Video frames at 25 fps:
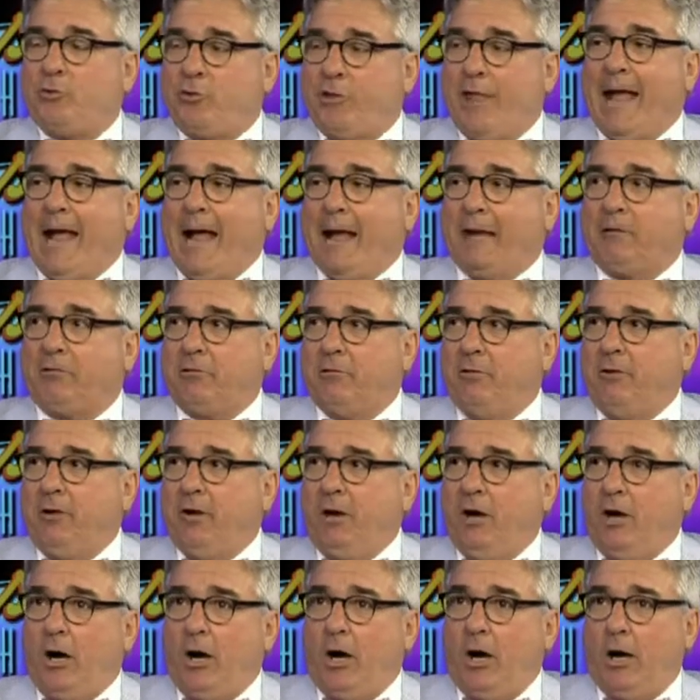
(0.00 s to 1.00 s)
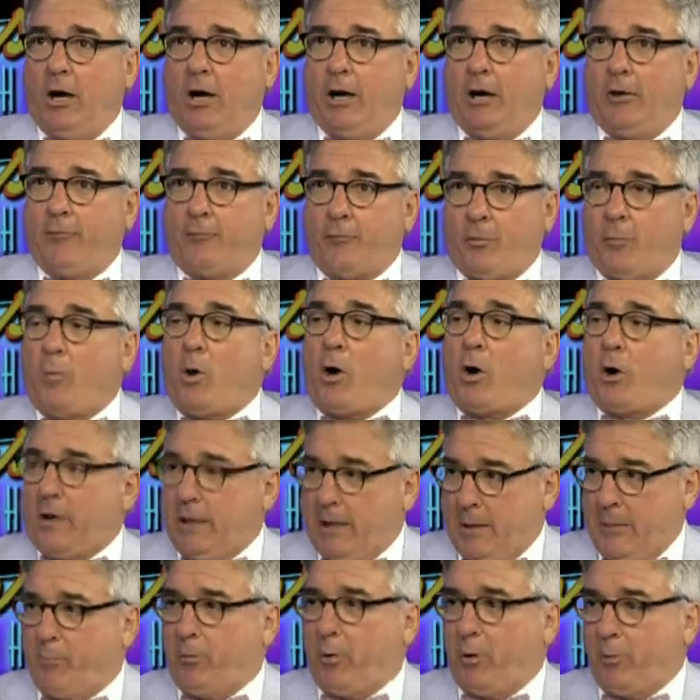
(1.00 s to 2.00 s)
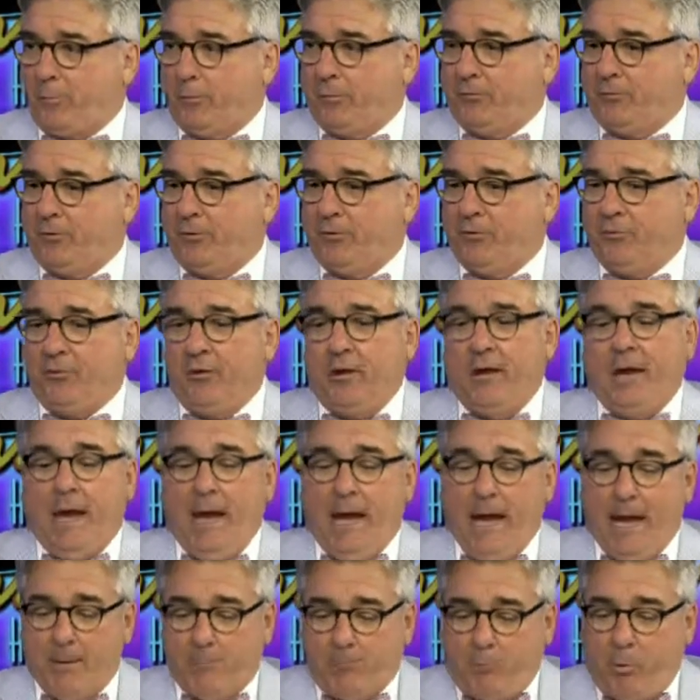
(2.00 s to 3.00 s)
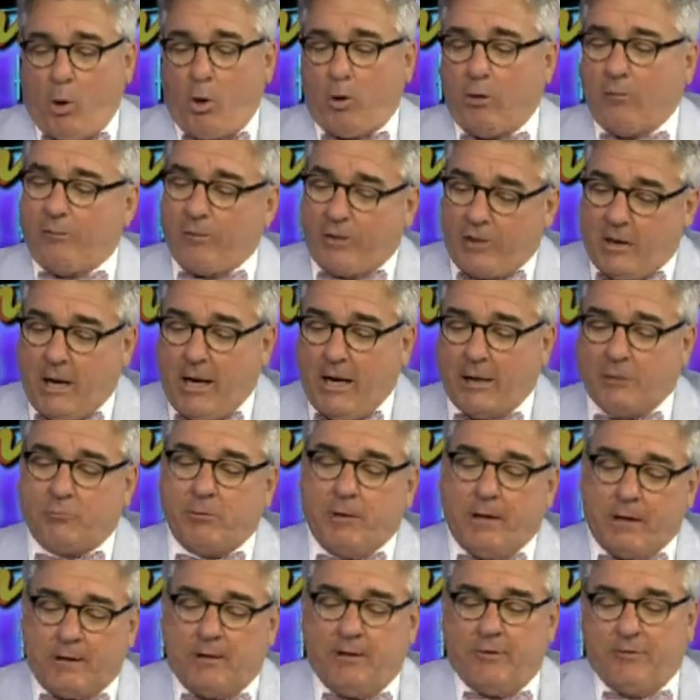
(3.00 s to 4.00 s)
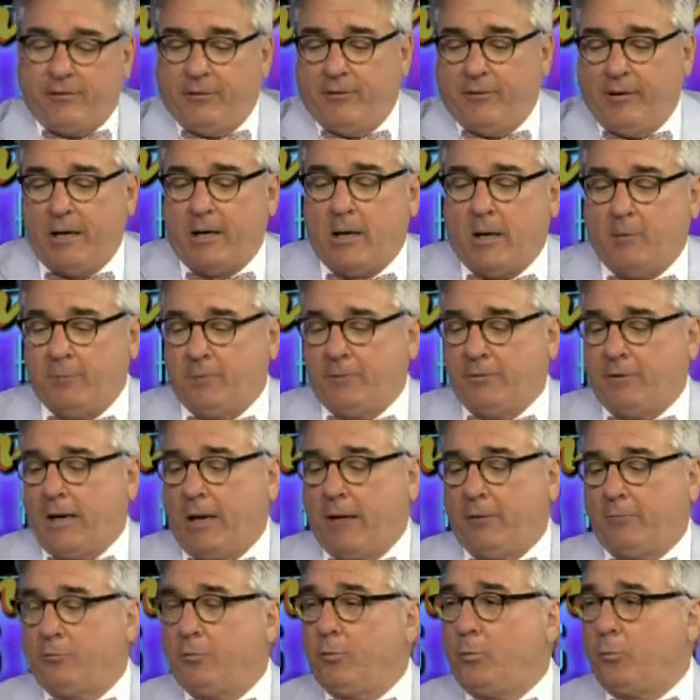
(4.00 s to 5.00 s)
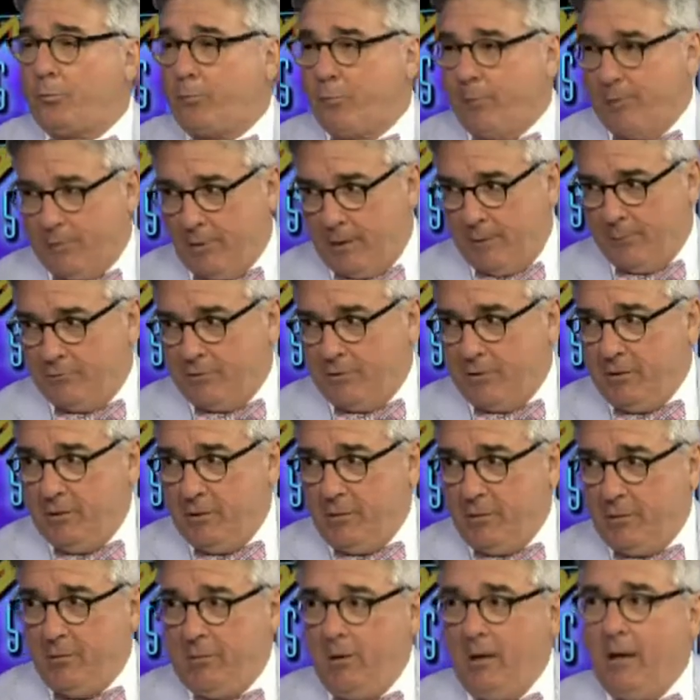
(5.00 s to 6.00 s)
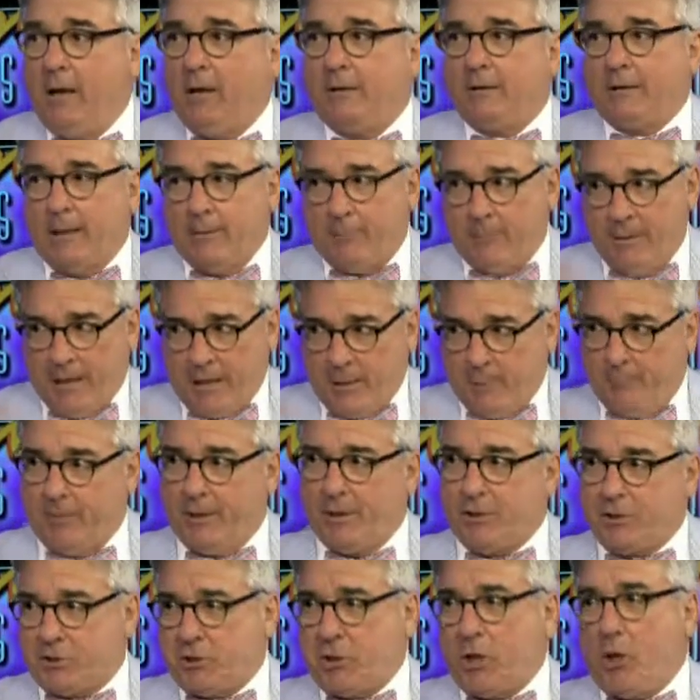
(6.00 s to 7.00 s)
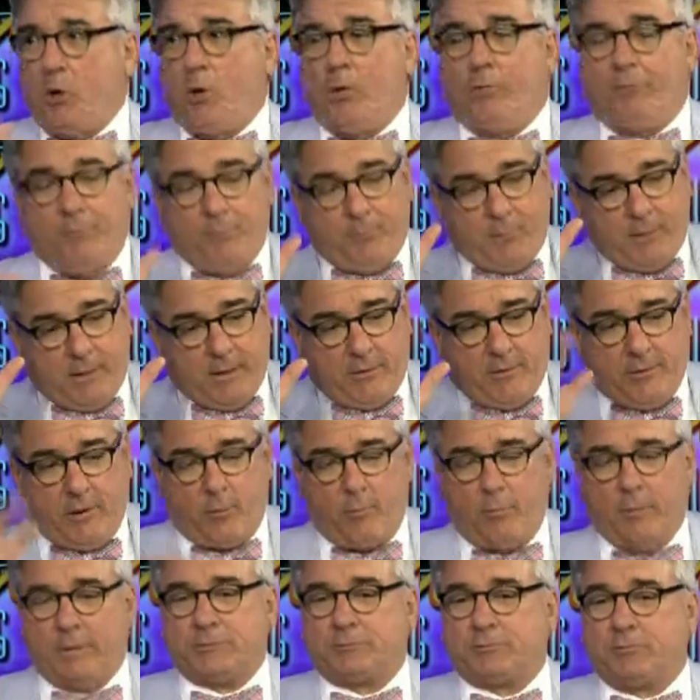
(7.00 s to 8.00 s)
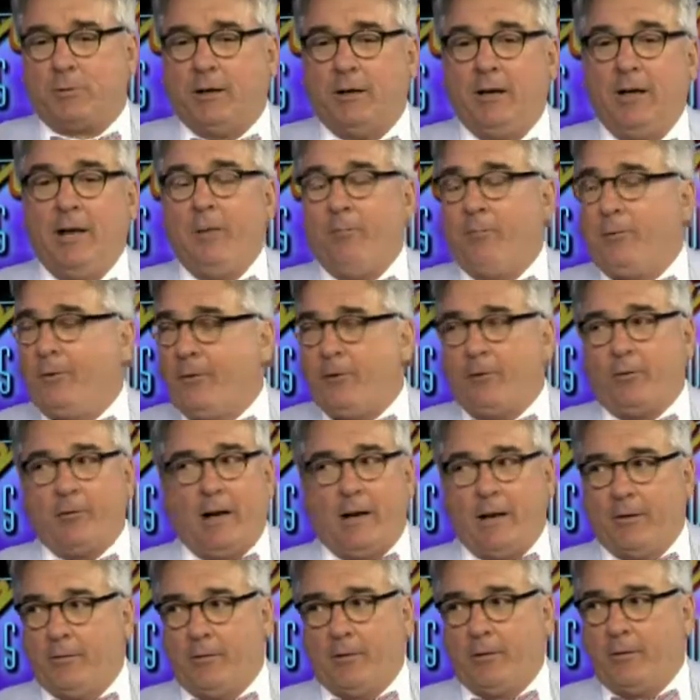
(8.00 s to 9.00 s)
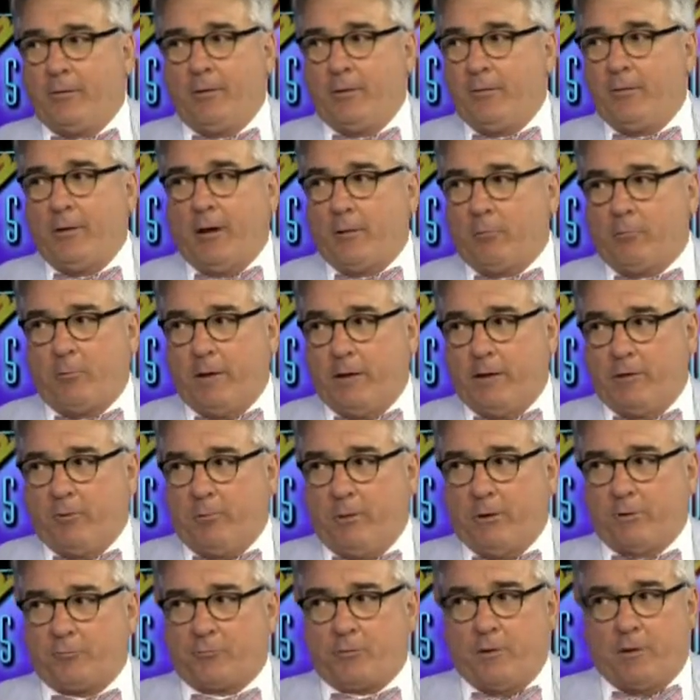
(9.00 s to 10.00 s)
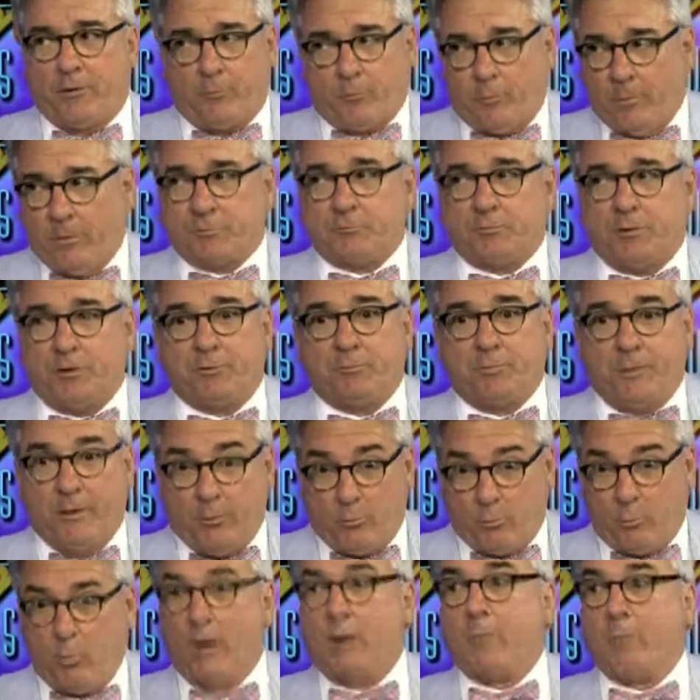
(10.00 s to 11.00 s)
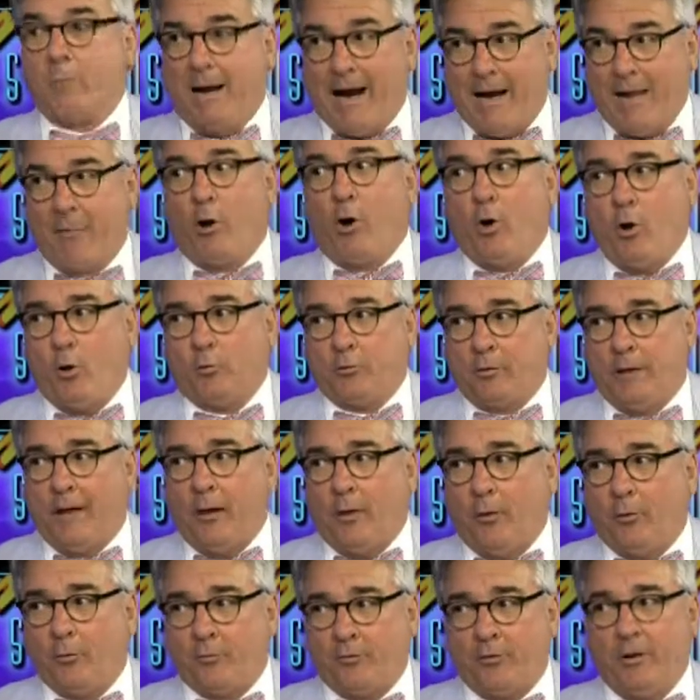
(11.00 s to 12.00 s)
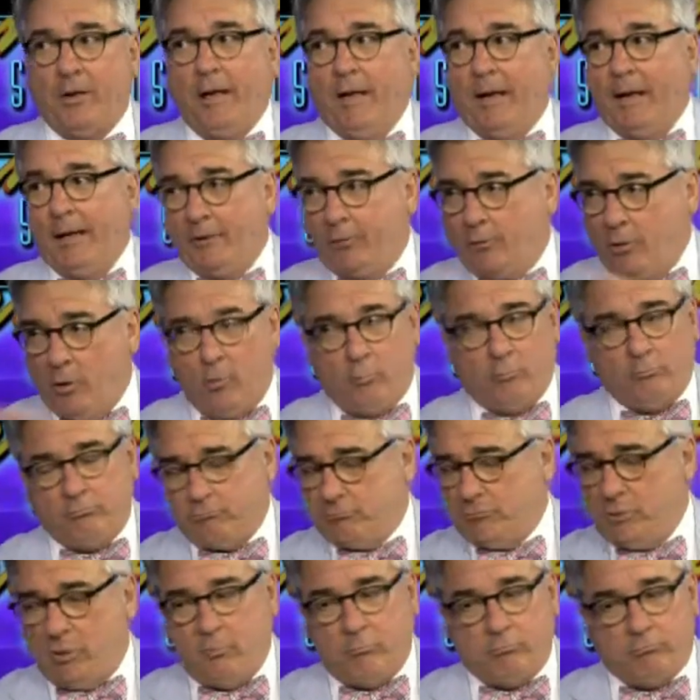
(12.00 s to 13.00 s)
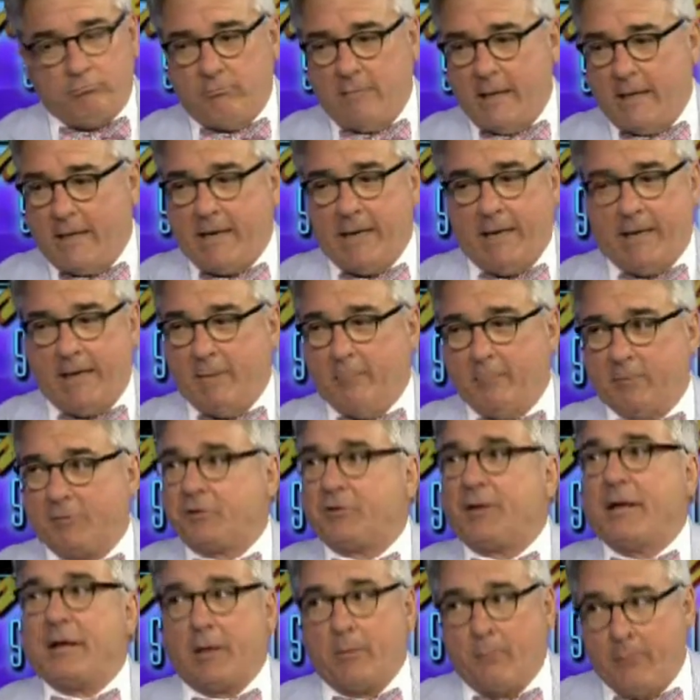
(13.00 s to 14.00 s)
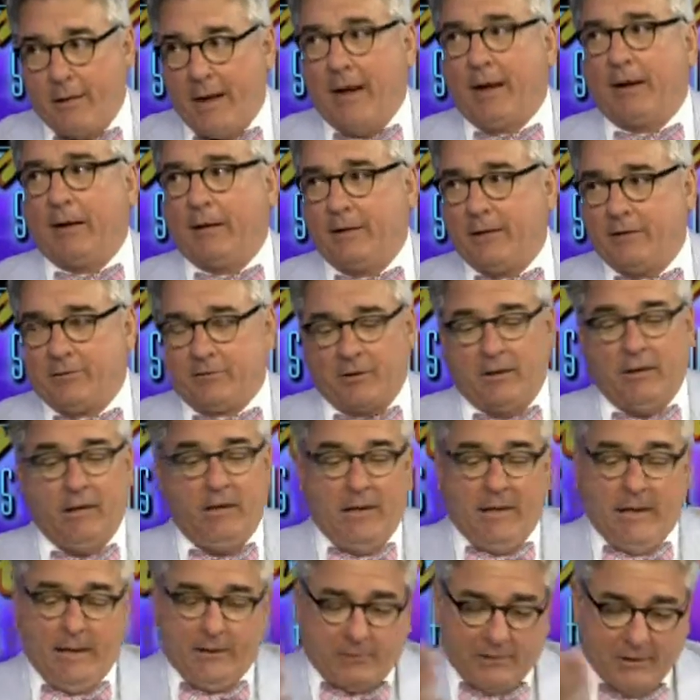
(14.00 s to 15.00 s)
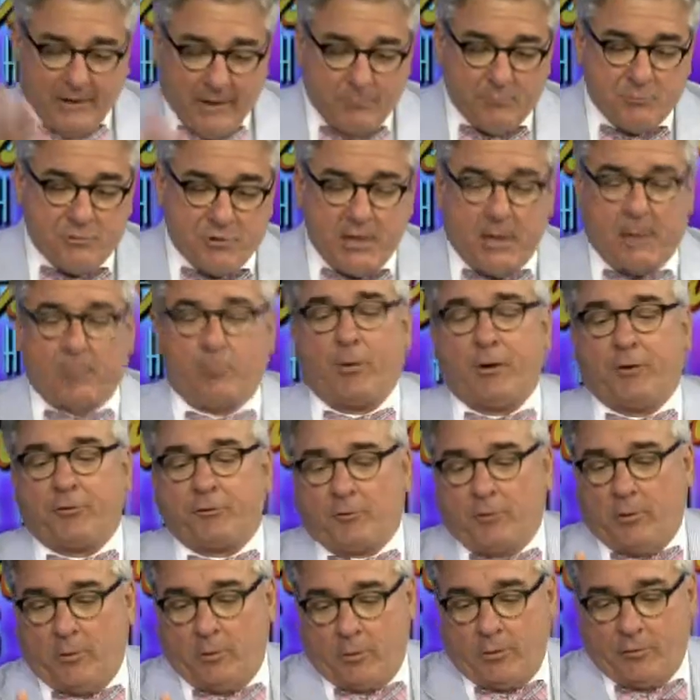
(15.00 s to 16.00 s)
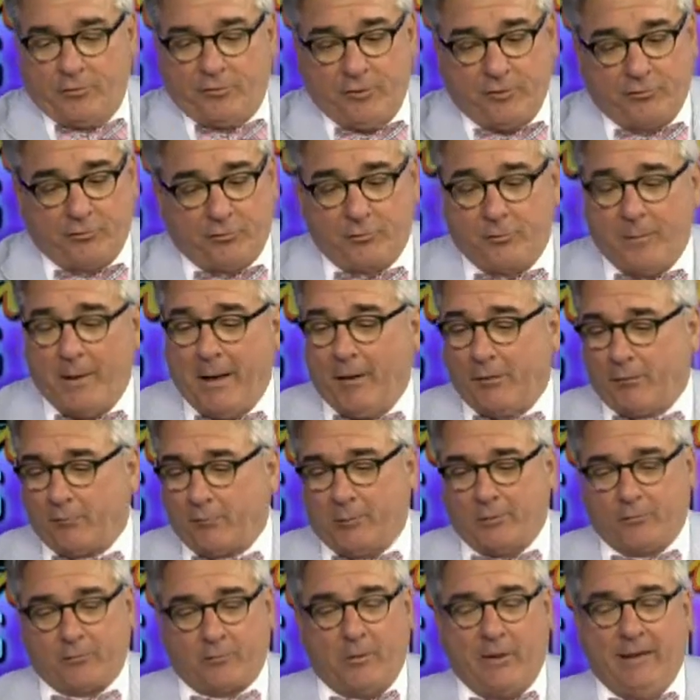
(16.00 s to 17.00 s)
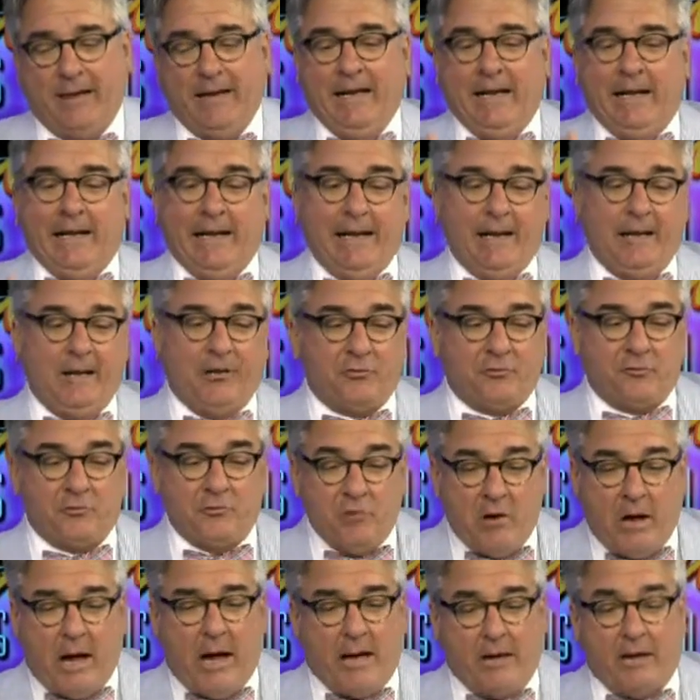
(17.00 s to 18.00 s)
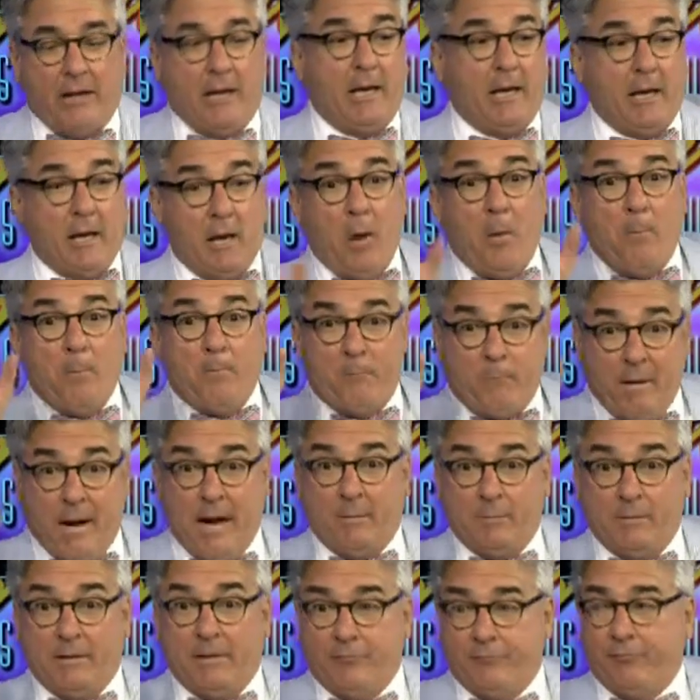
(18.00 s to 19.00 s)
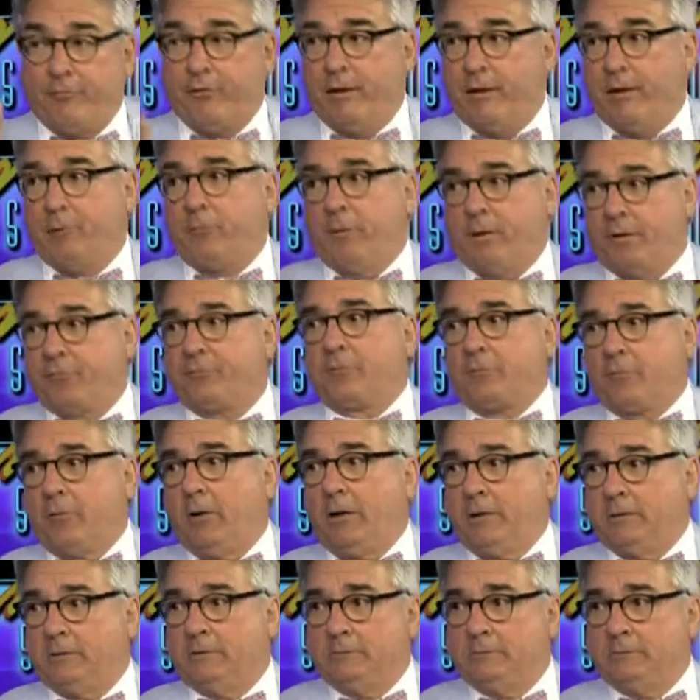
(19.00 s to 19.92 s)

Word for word: that uh, for marketing purposes. And part of the contract is then they come to town two or three times a year. They make a big show of it being their restaurant, but they're not they're not running the restaurant. The restaurant's being run by the hotels, and don't don't make any mistake about it. It's a it's an MGM restaurant or a Caesar's Palace restaurant. It is not a Bobby Flay restaurant.